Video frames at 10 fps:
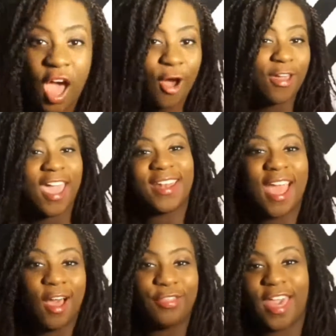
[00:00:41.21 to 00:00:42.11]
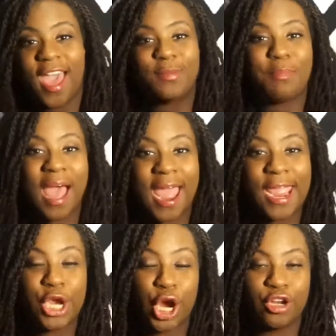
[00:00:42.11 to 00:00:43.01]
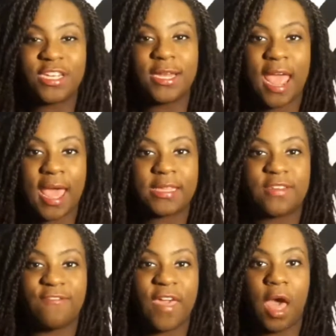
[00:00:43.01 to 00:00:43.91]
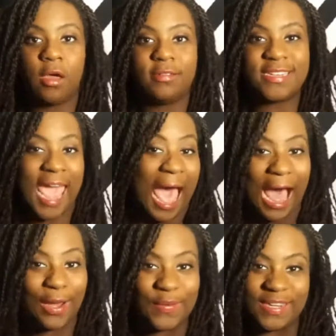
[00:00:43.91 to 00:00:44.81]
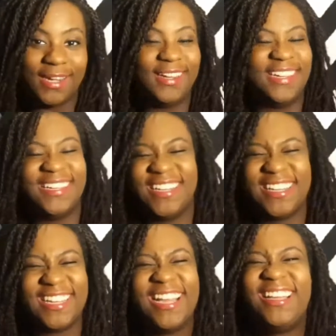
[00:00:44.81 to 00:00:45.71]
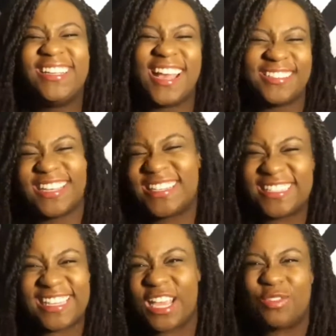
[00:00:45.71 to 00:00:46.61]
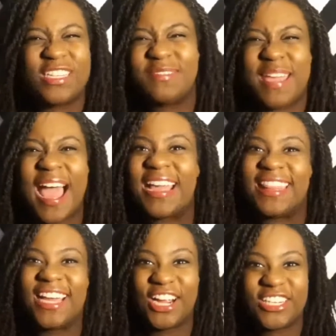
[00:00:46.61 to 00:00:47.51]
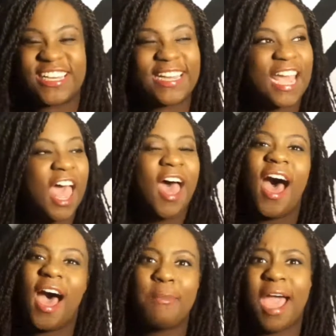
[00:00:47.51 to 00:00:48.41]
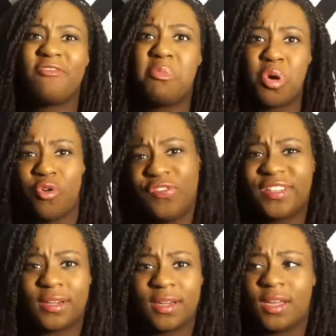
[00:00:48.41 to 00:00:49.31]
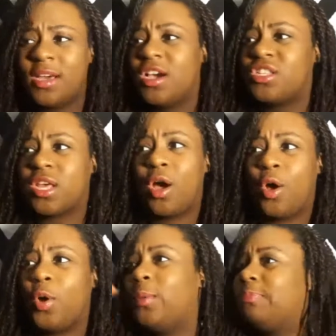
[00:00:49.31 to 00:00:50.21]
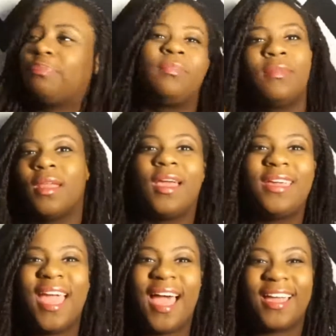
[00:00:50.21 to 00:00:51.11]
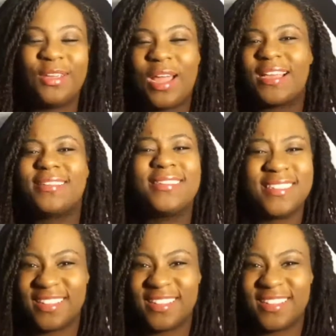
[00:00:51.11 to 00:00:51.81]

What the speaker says: okay, now that my curtain has fell down, you guys get to see what's behind the curtain. I've moved, so yeah, you guys,